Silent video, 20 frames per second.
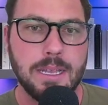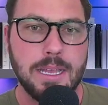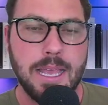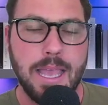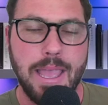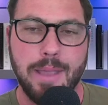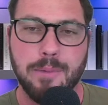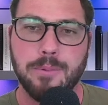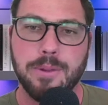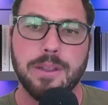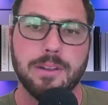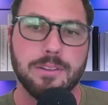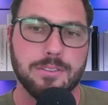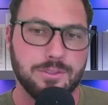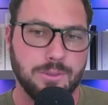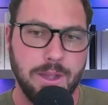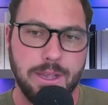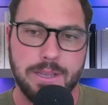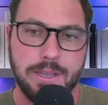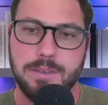And we are
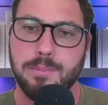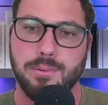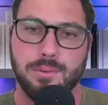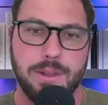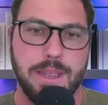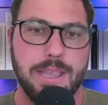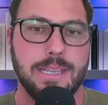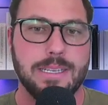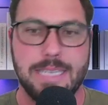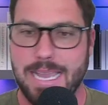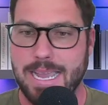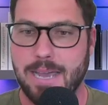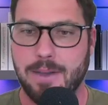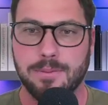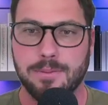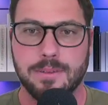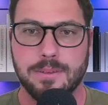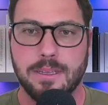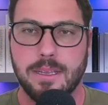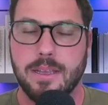trying to break
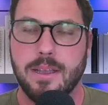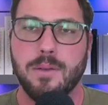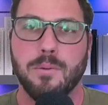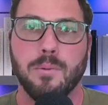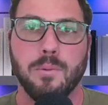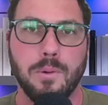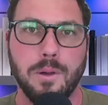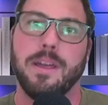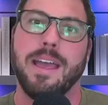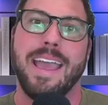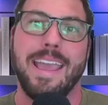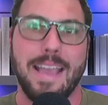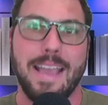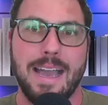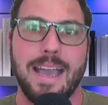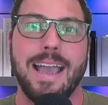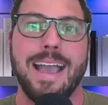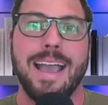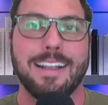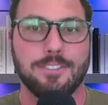down what AI
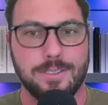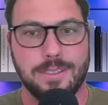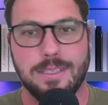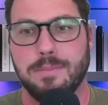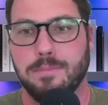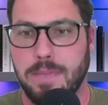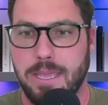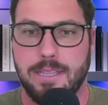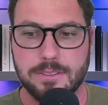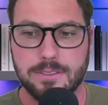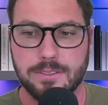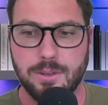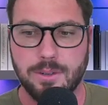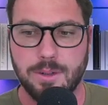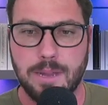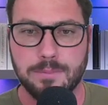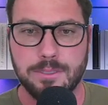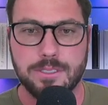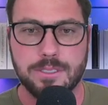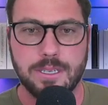actually means. So
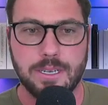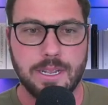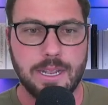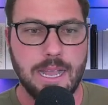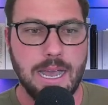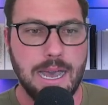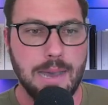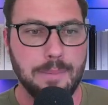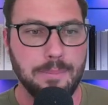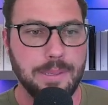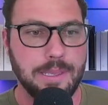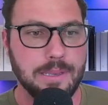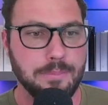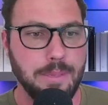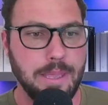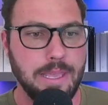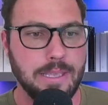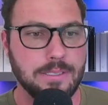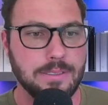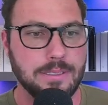I'm just going to copy and
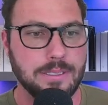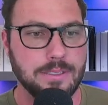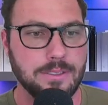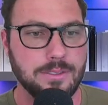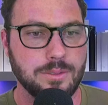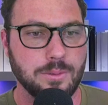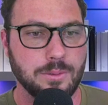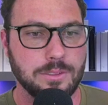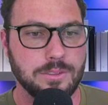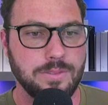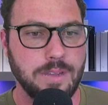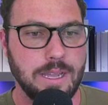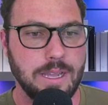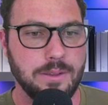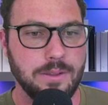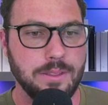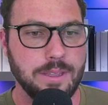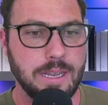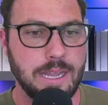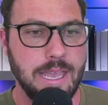paste the source
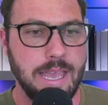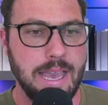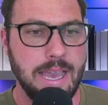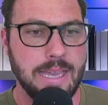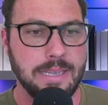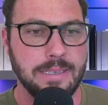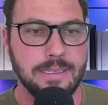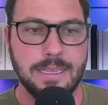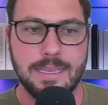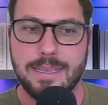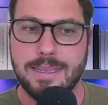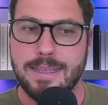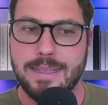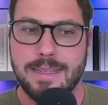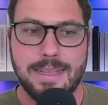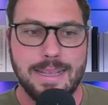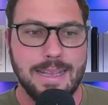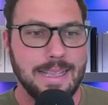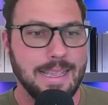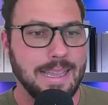file that I had.
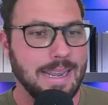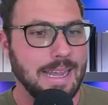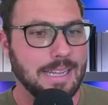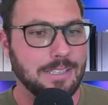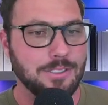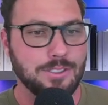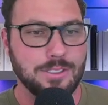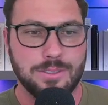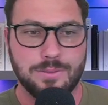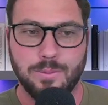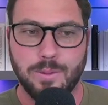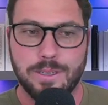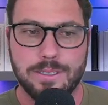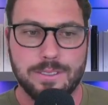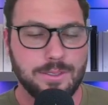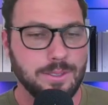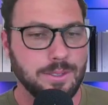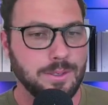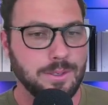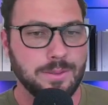Again, I just want
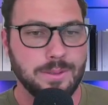to